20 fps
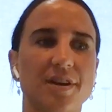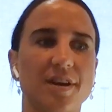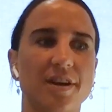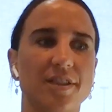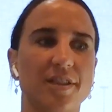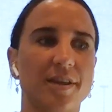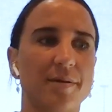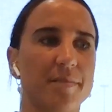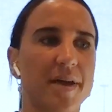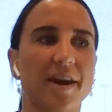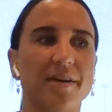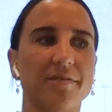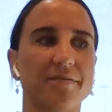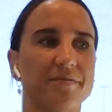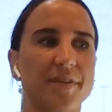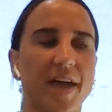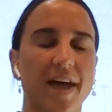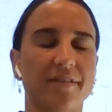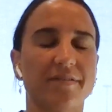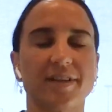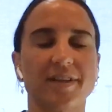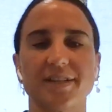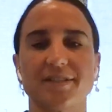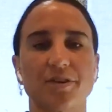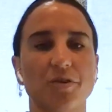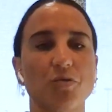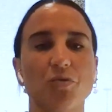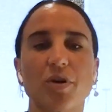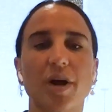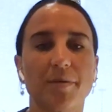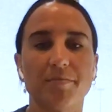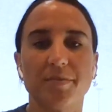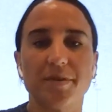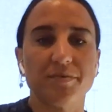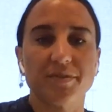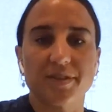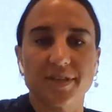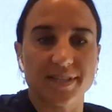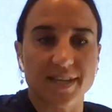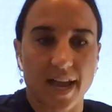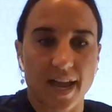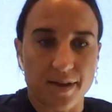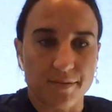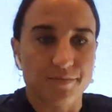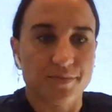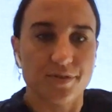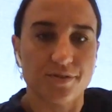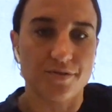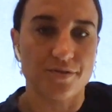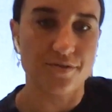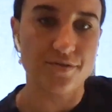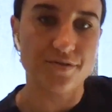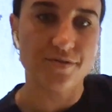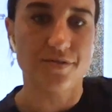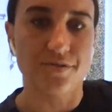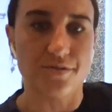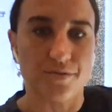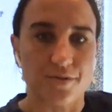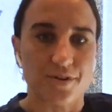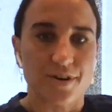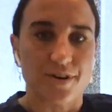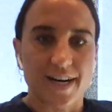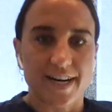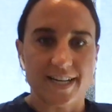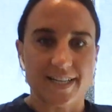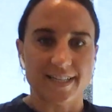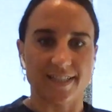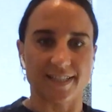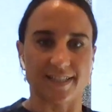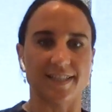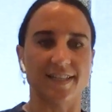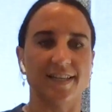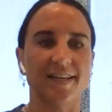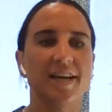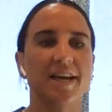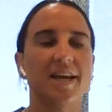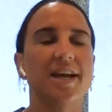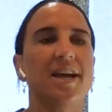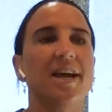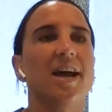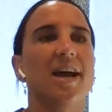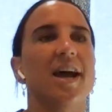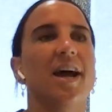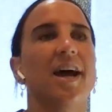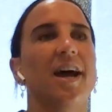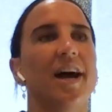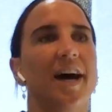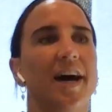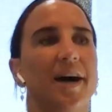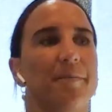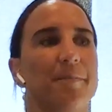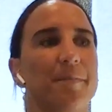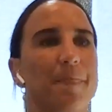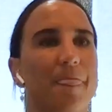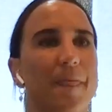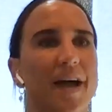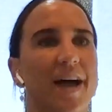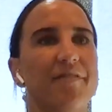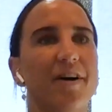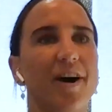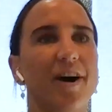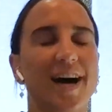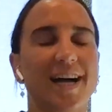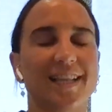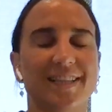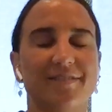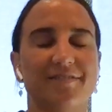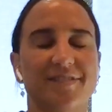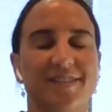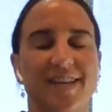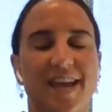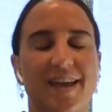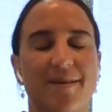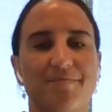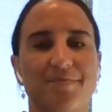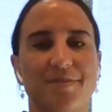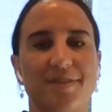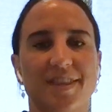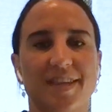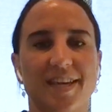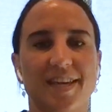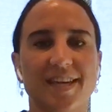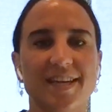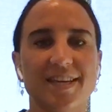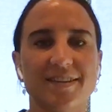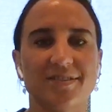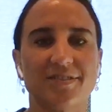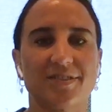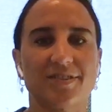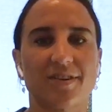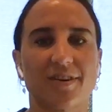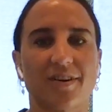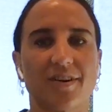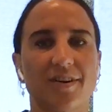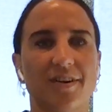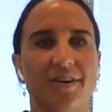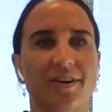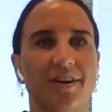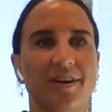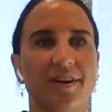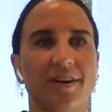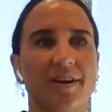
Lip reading: the amount of athletes that all come in with the same stories. And I have high levels of empathy. So